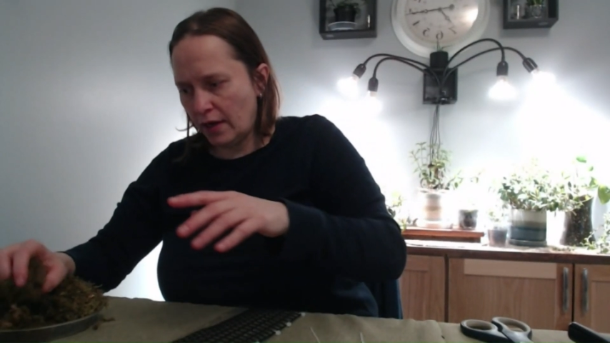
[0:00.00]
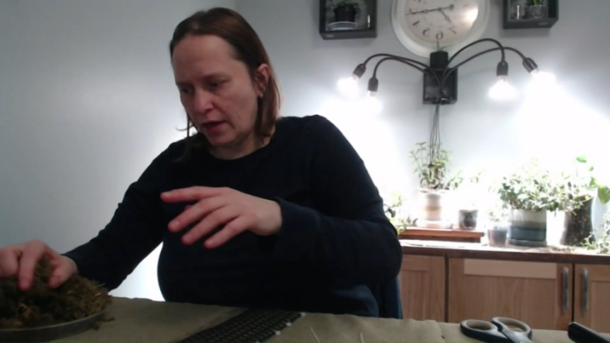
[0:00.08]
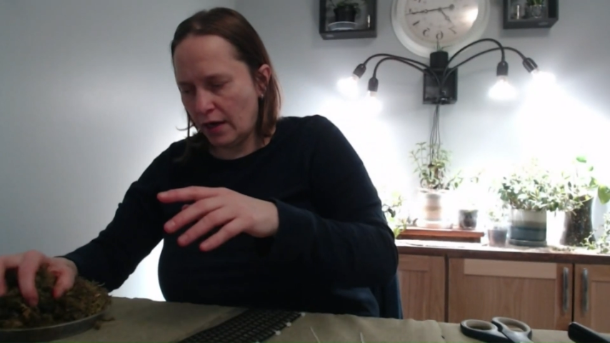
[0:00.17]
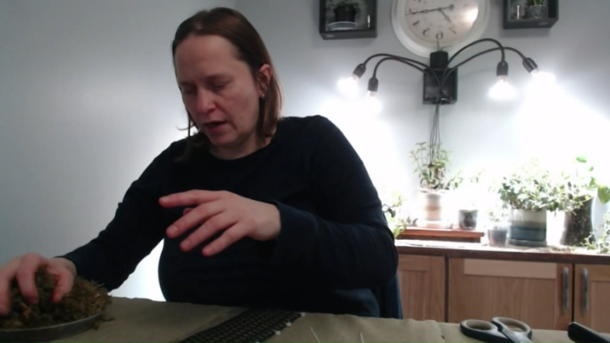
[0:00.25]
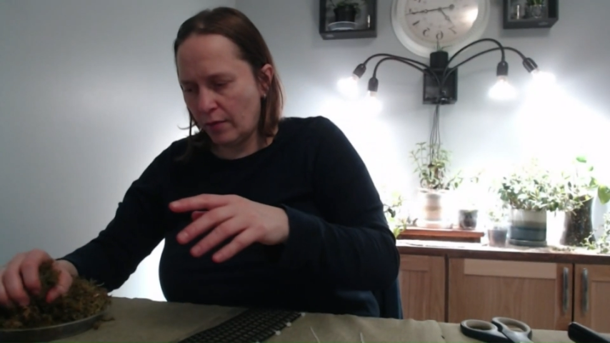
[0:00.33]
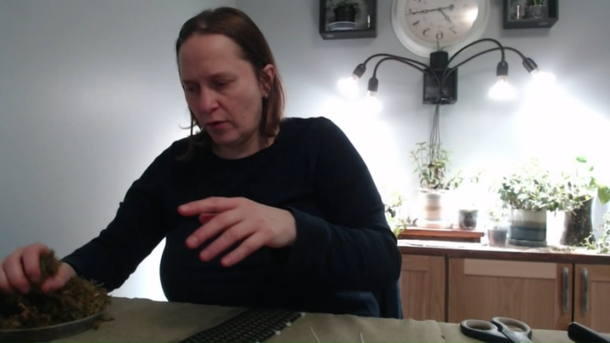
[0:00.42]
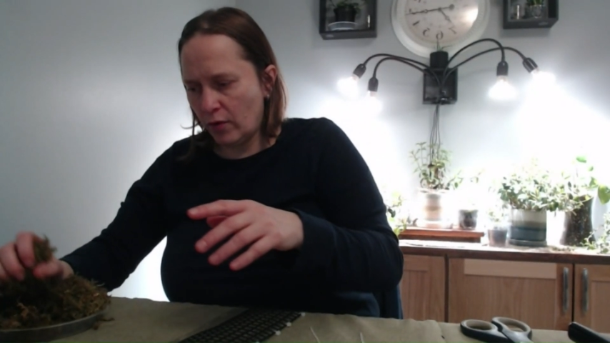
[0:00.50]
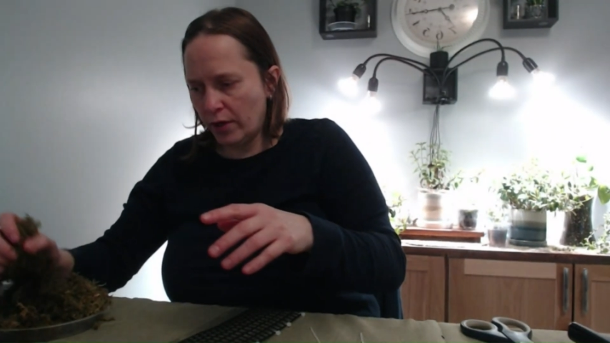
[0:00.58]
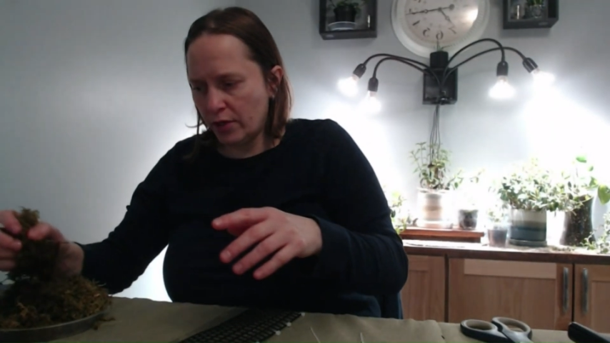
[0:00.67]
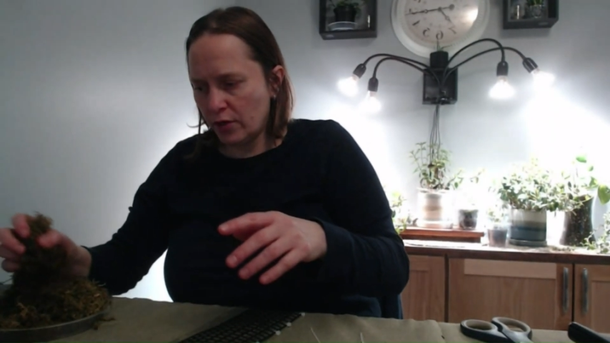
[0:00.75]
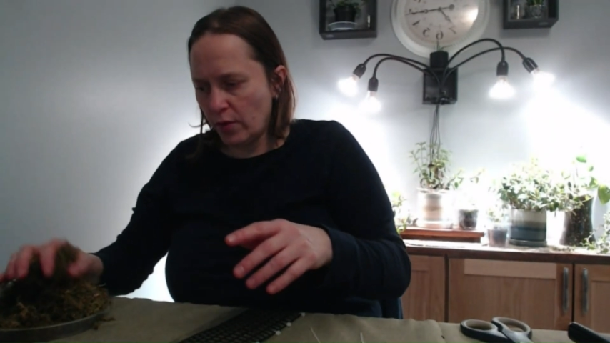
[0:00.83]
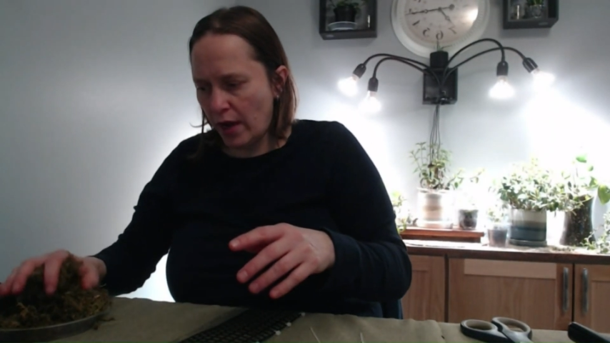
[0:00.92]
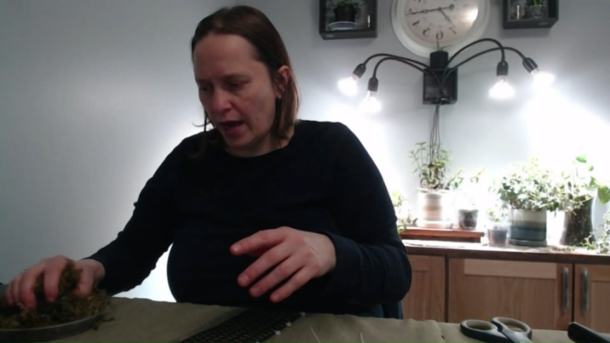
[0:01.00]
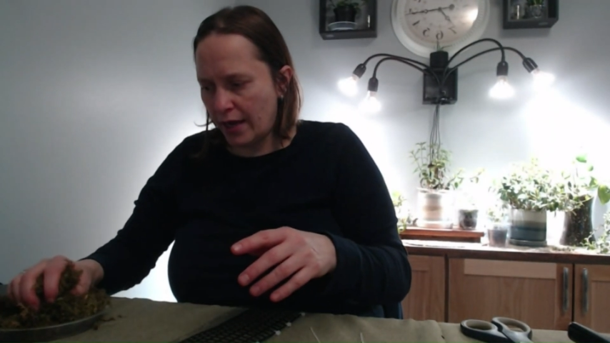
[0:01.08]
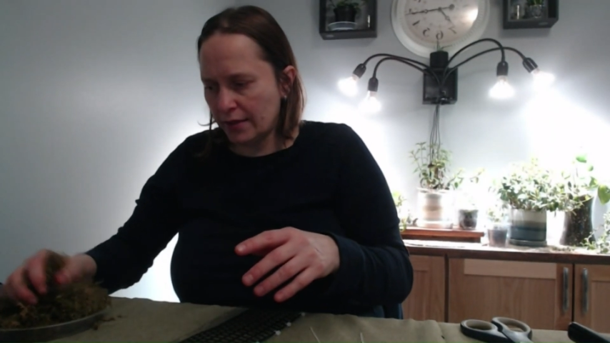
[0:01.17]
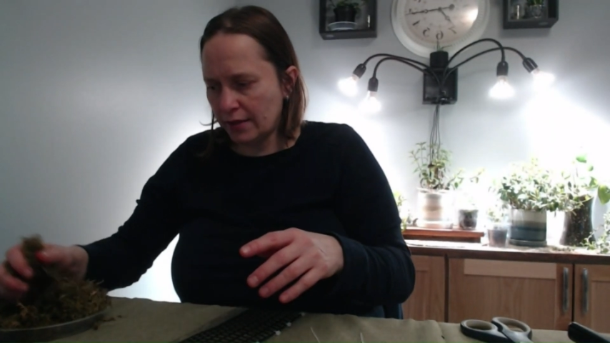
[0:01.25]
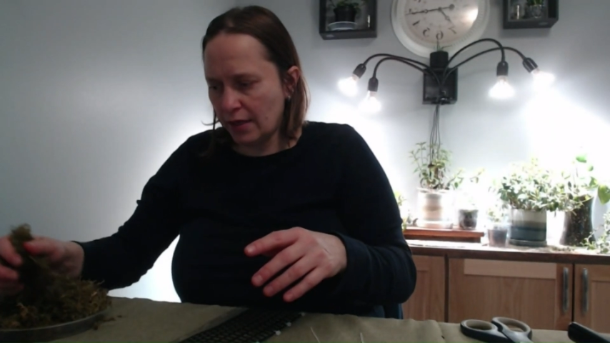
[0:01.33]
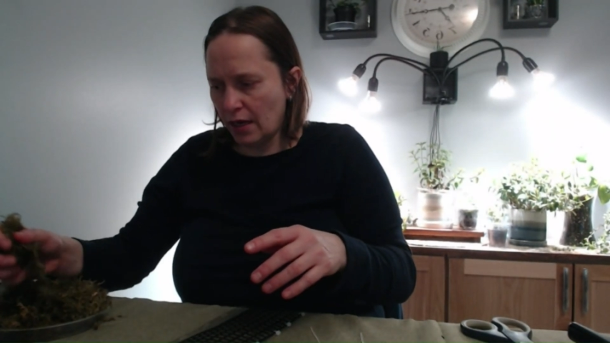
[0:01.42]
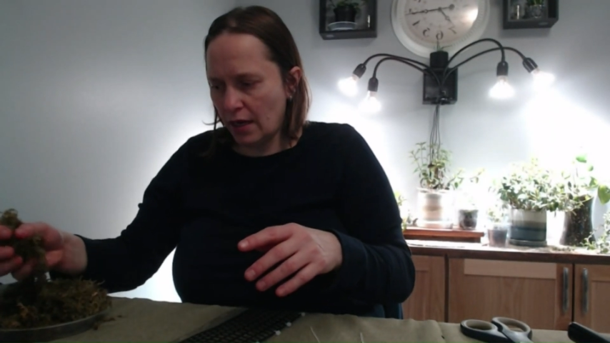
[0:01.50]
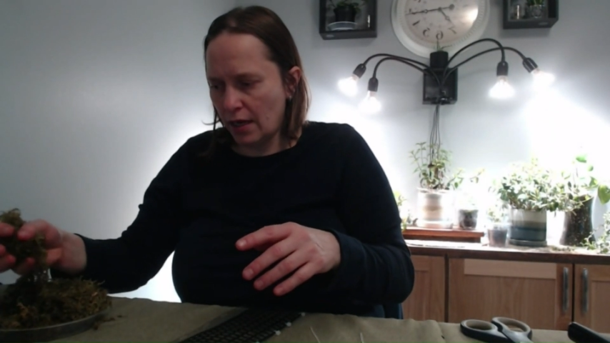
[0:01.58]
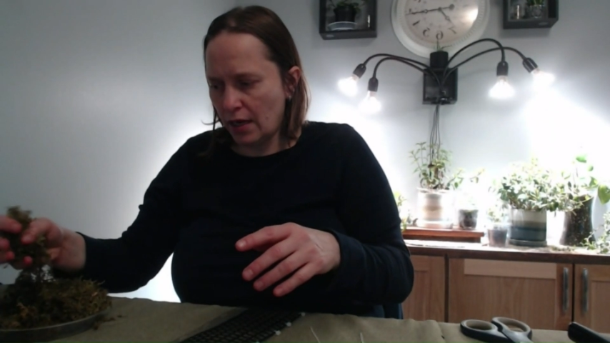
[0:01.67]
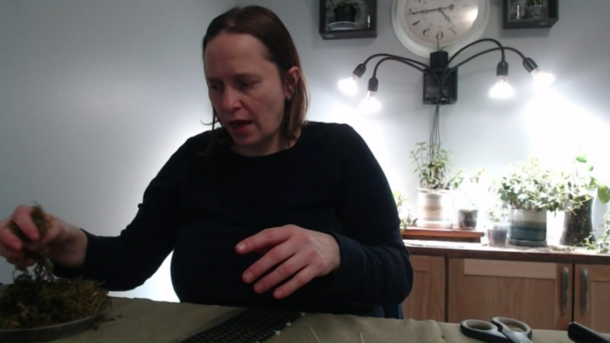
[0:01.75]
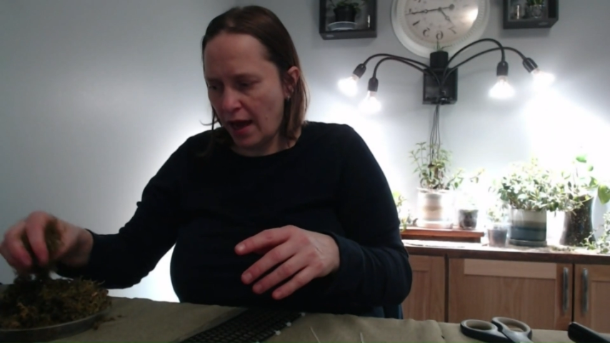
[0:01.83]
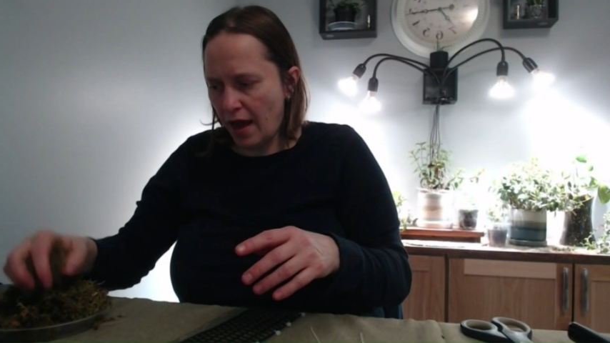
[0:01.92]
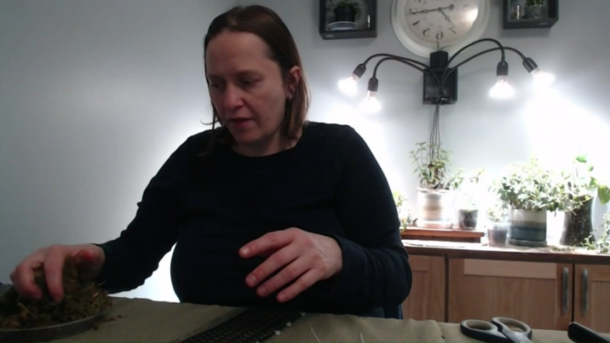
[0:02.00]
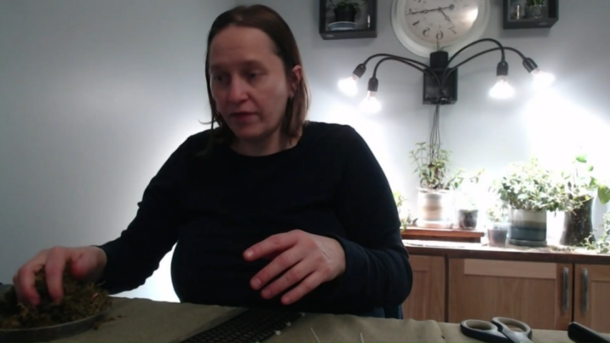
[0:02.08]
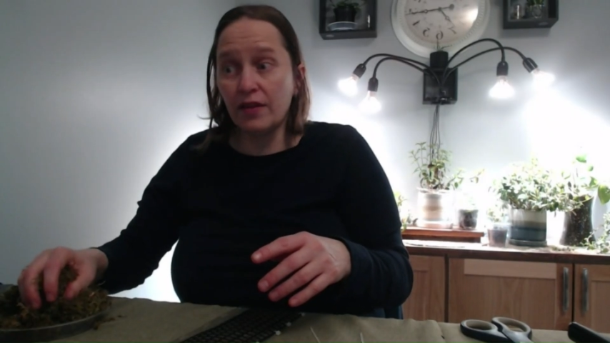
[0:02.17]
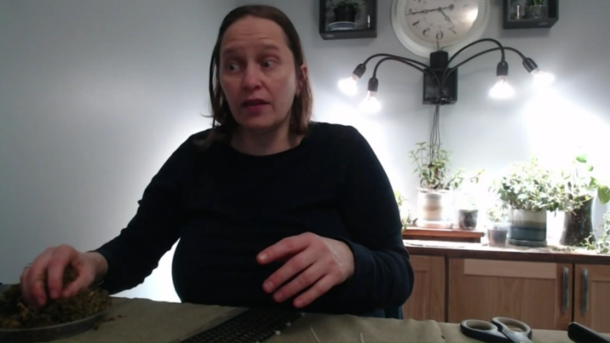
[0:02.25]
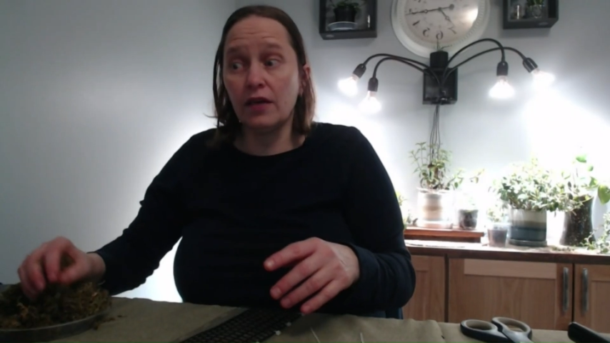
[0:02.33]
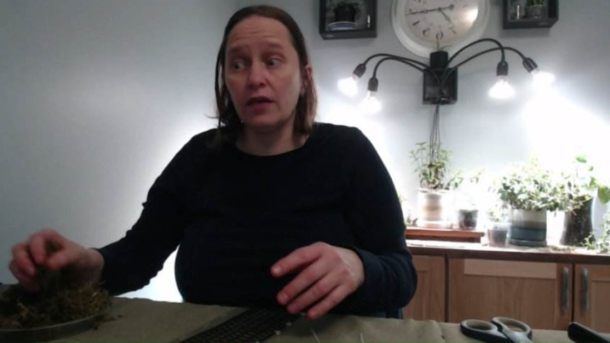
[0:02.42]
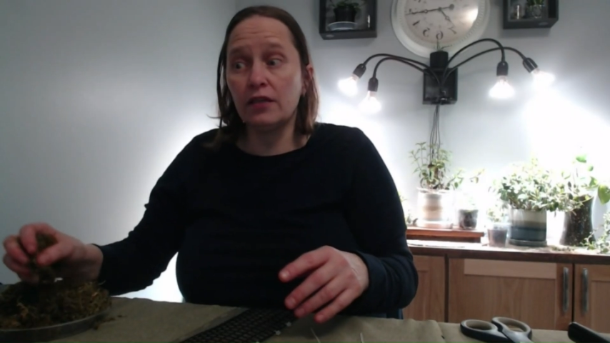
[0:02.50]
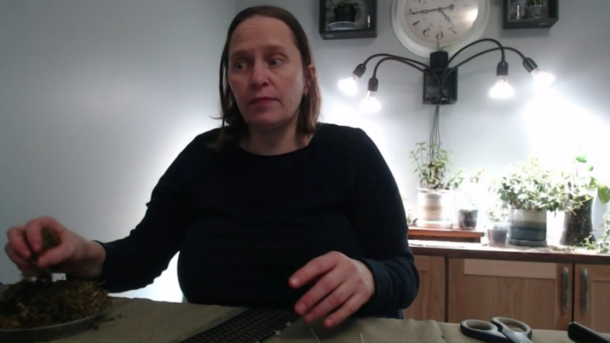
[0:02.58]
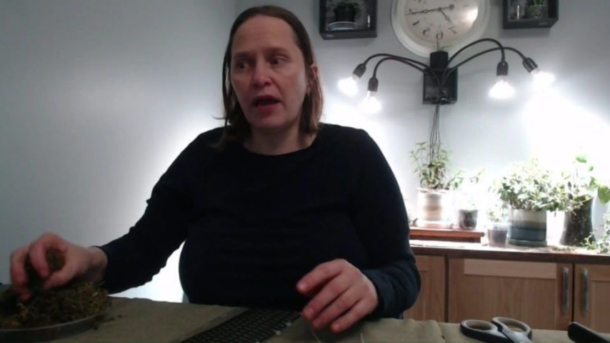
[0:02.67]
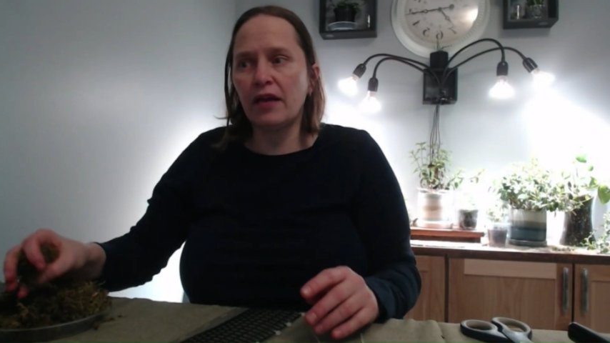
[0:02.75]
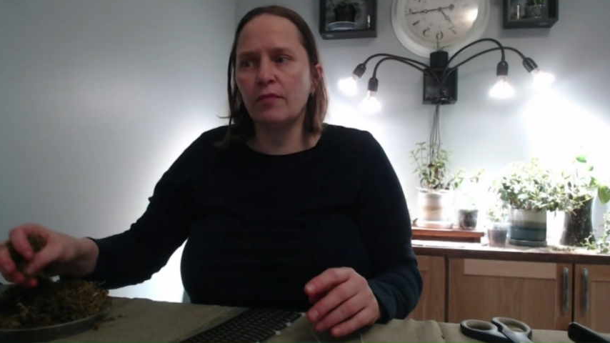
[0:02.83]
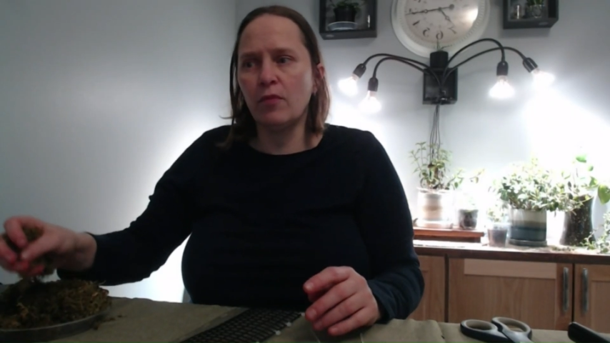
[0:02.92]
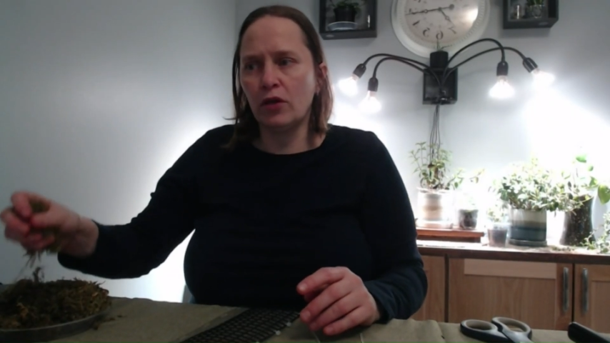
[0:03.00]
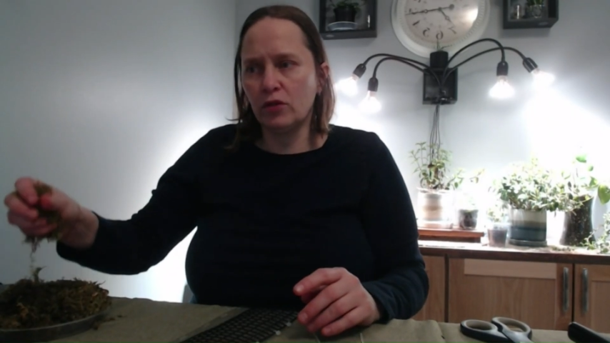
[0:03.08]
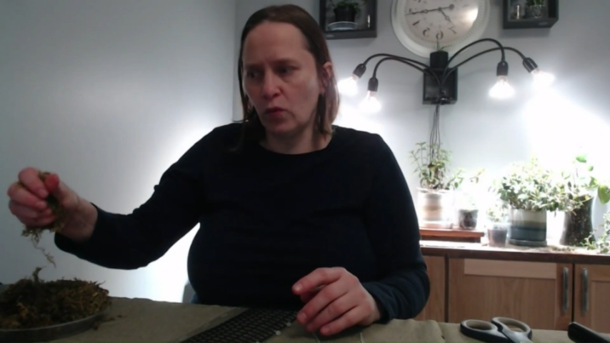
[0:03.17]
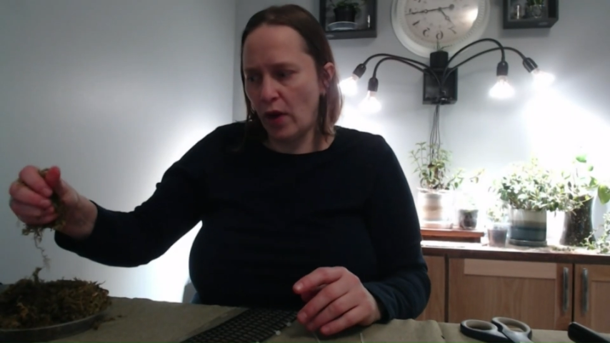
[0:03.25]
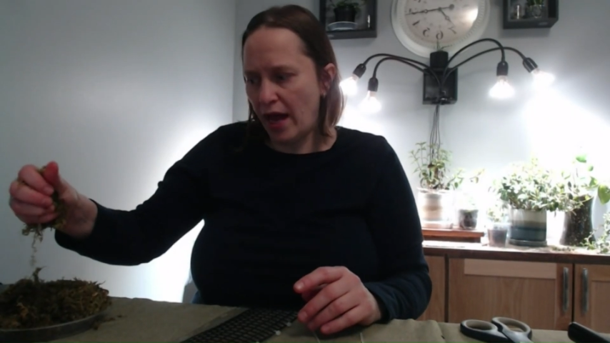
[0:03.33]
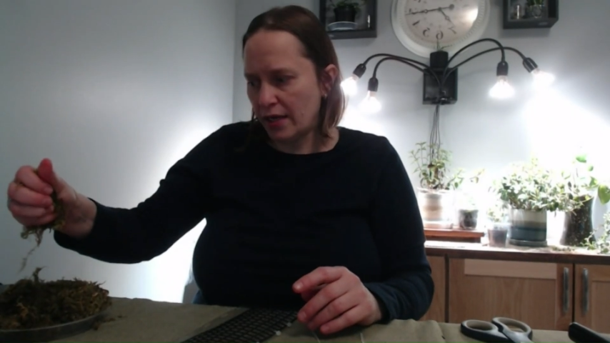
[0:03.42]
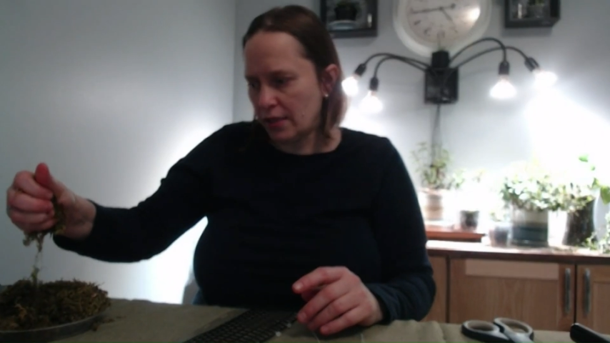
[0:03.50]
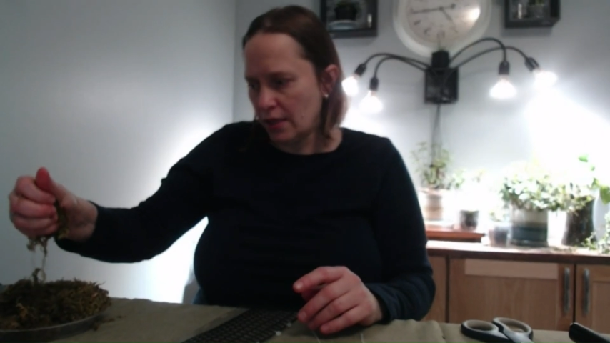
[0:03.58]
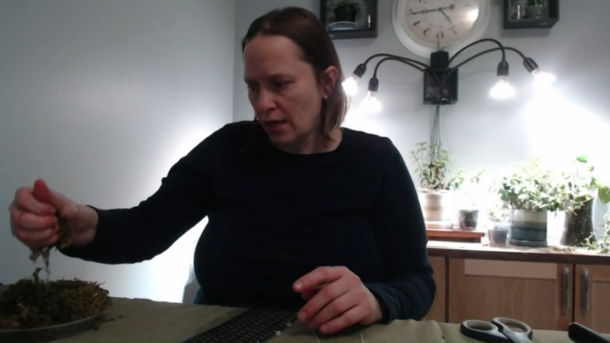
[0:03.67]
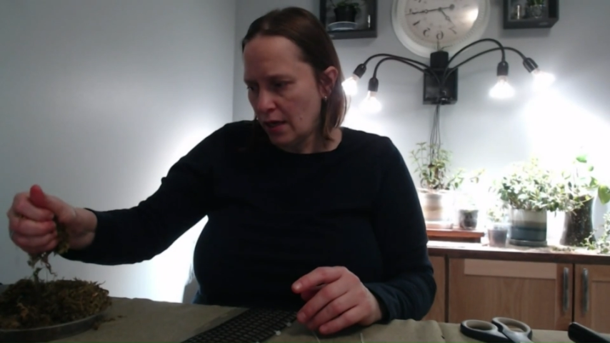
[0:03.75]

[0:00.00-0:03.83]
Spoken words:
and I'm going to, as I have the sphagnum moss wet,